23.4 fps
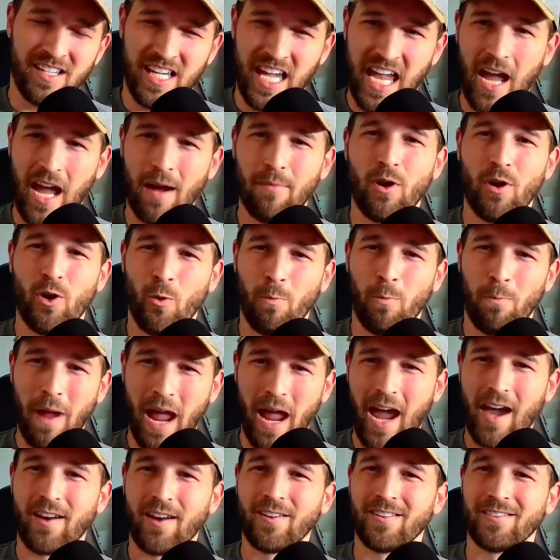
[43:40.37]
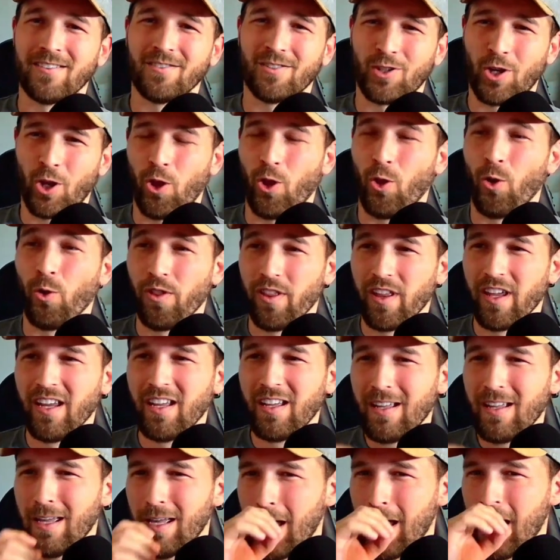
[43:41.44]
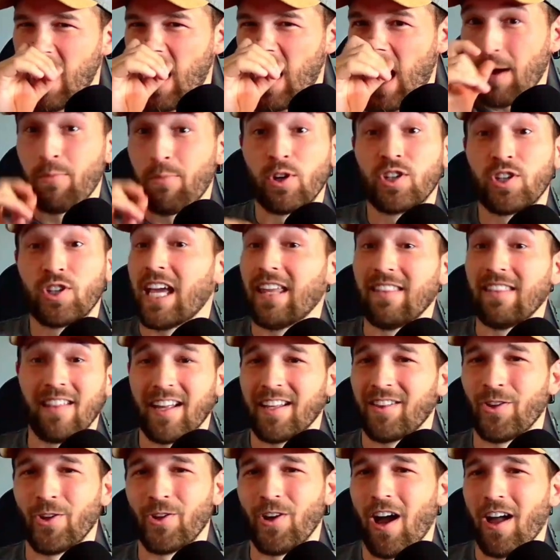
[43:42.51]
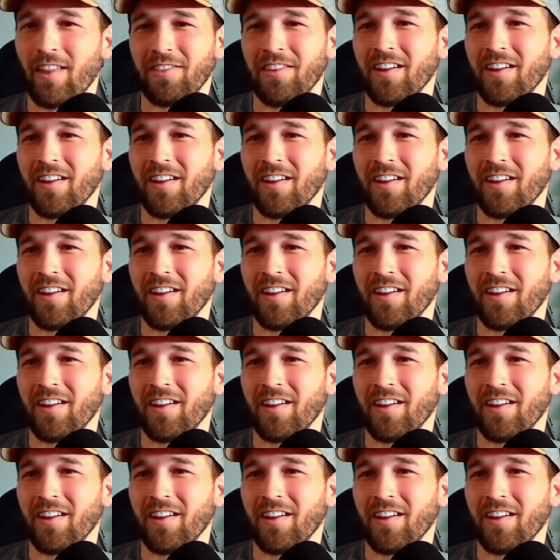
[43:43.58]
camo patterned clothing, I pretend like they're not